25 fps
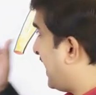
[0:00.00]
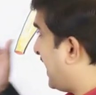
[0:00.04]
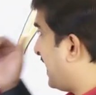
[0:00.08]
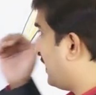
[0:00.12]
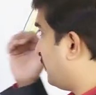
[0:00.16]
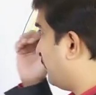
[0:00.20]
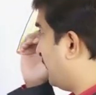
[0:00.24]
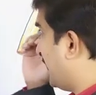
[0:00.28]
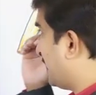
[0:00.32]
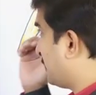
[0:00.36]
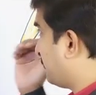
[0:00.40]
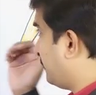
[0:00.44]

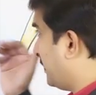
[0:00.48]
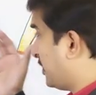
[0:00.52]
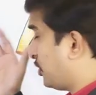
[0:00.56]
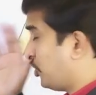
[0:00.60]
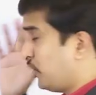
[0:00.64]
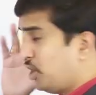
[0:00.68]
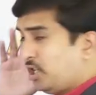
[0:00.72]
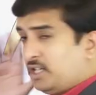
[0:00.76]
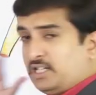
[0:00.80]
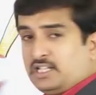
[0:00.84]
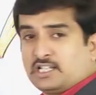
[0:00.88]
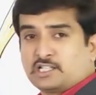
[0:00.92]
as well as
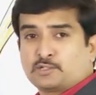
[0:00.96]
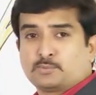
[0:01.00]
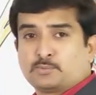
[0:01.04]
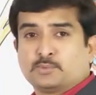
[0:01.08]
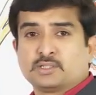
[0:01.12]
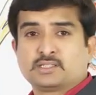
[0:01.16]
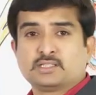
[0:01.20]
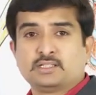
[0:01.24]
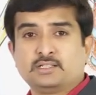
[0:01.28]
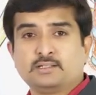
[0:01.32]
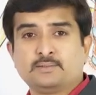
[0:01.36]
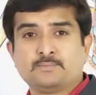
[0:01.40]
pectineus
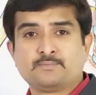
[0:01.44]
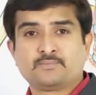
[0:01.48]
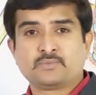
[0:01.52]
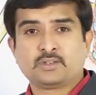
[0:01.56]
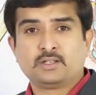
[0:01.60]
muscle.